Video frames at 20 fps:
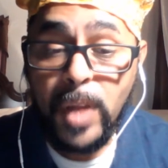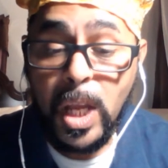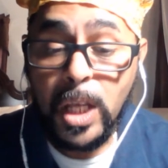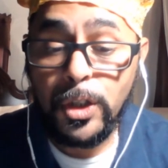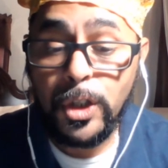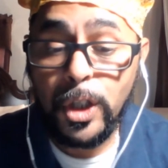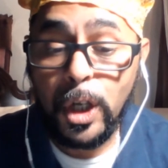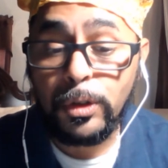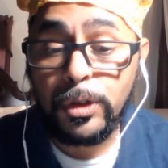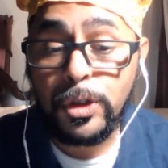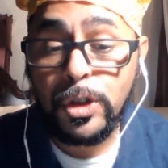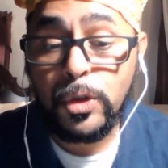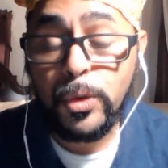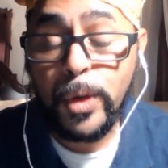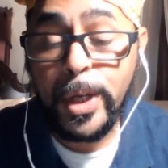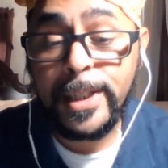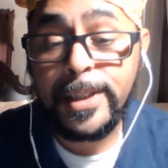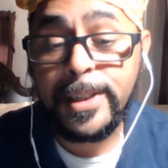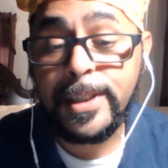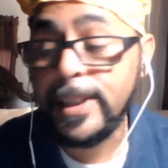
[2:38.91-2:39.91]
jokes,
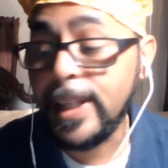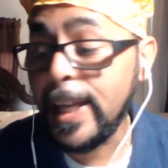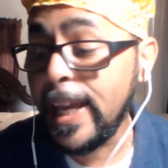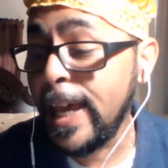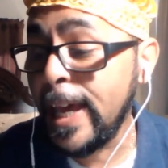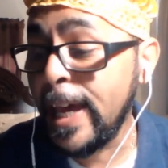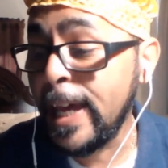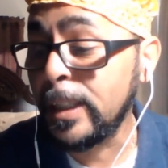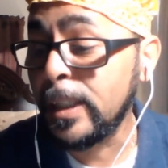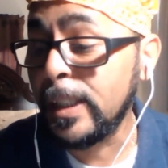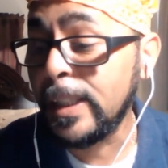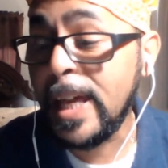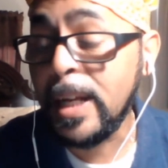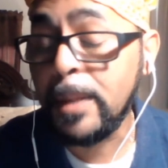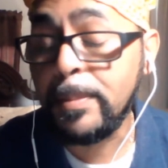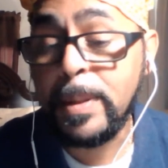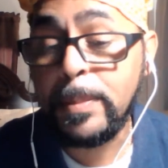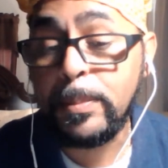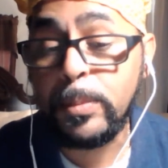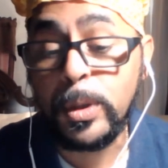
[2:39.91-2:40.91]
tricks, and a lot of
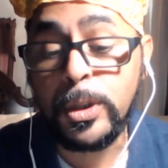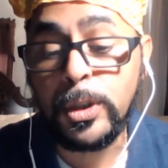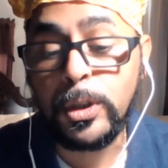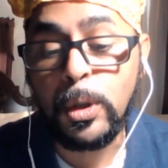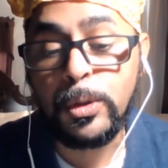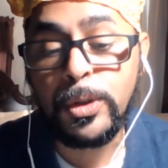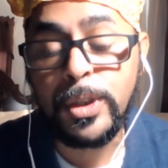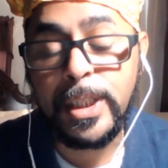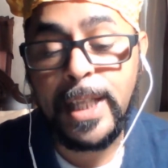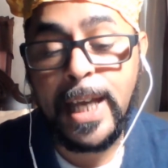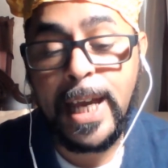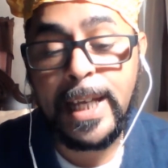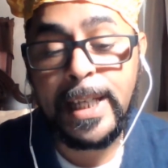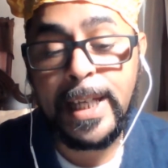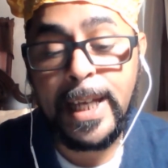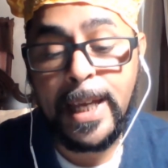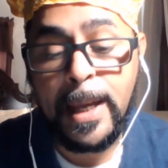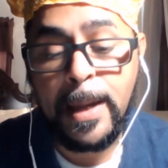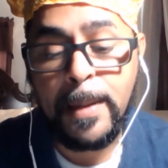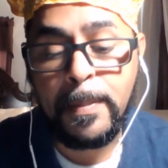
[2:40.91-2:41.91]
people associate
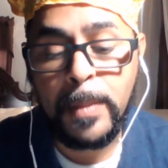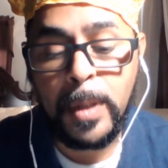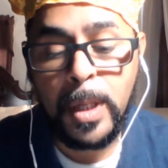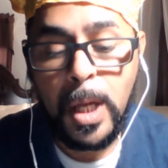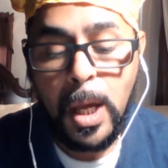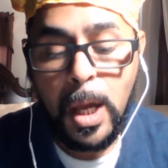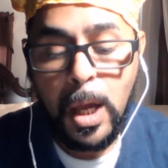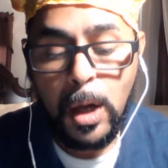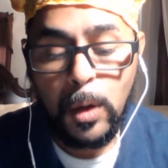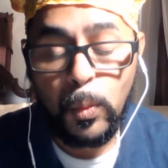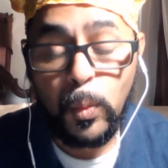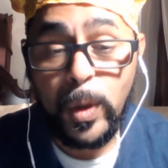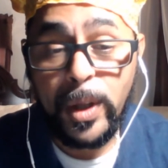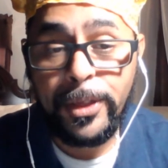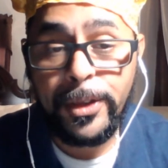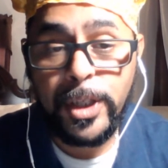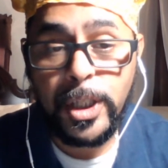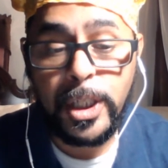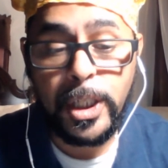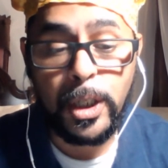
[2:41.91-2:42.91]
him
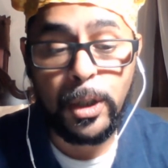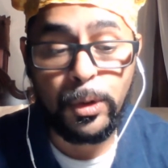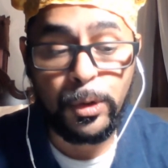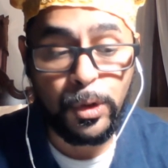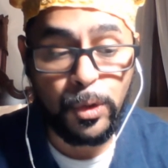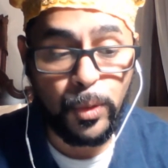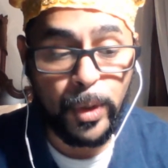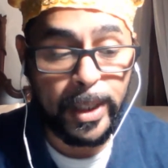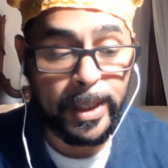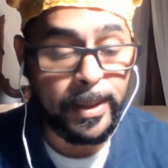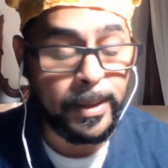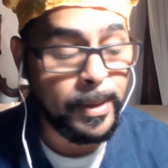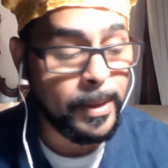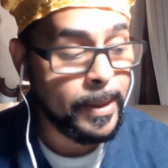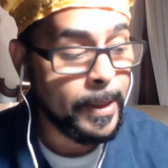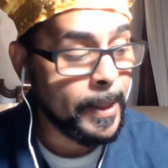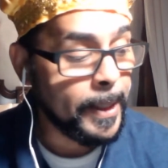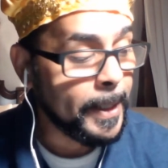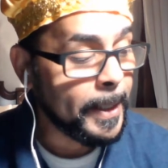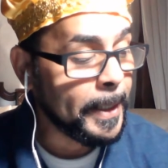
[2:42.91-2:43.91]
with children,
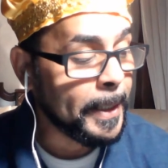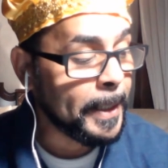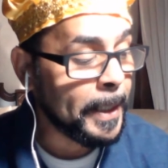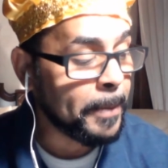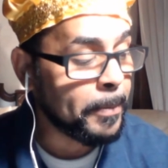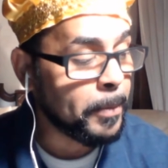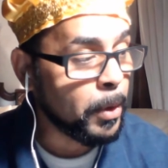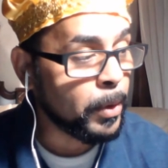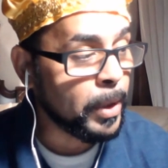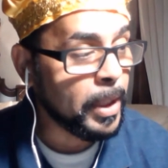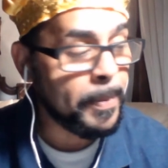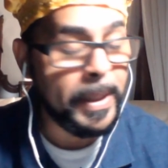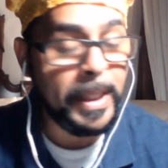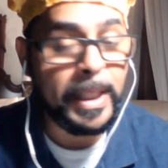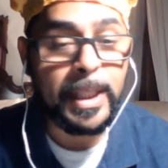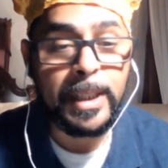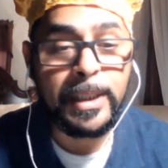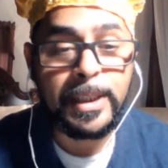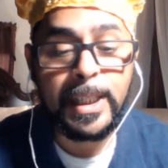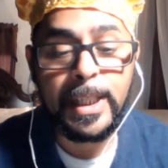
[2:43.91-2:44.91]
only
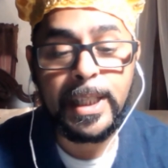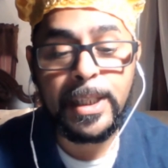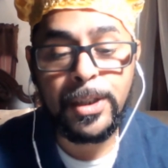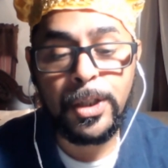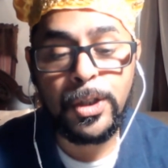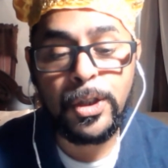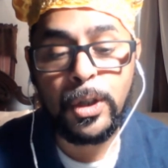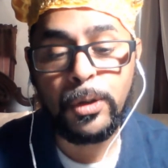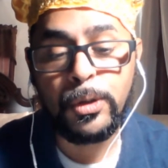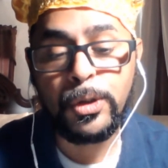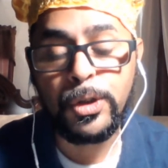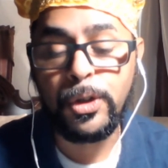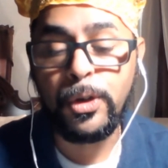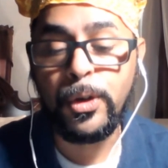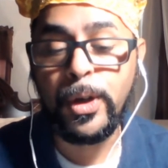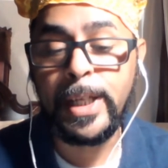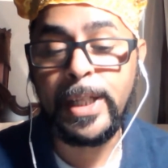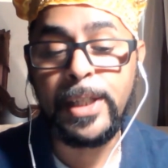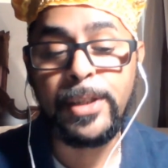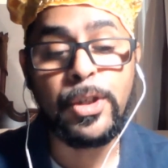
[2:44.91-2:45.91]
because he is a jokester
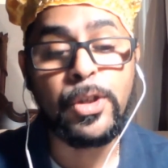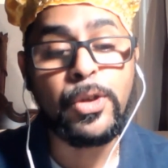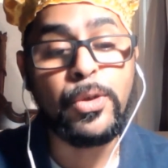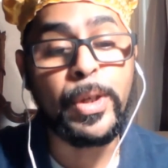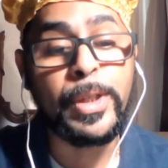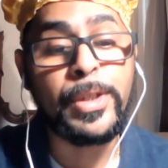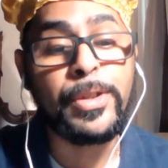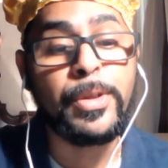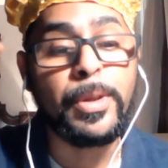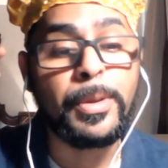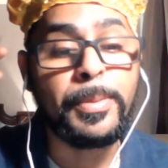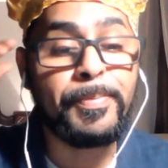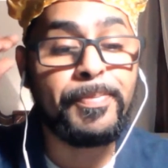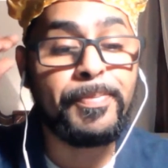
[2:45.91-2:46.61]
and he's a trickster.